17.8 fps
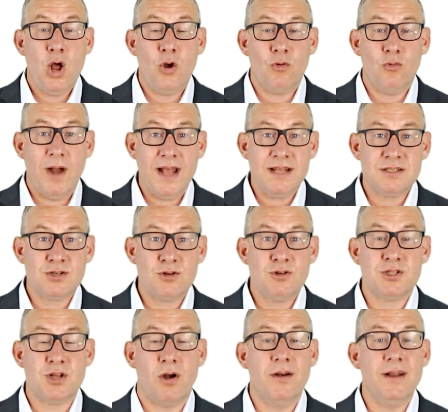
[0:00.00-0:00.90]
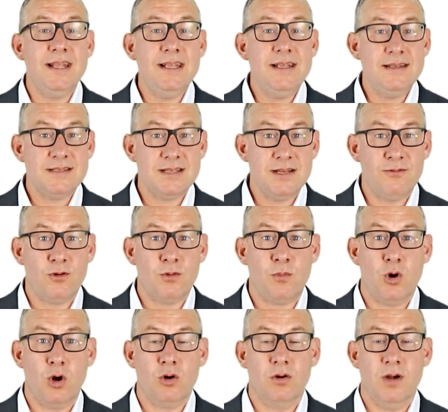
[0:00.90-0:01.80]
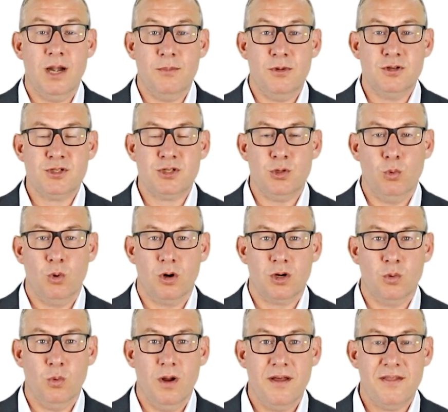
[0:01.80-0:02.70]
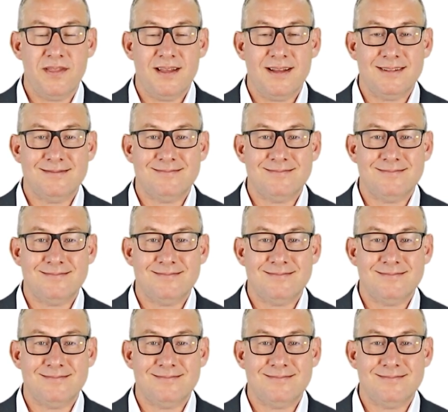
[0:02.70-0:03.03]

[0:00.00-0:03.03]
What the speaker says: Rasters are easy for programmers to work with.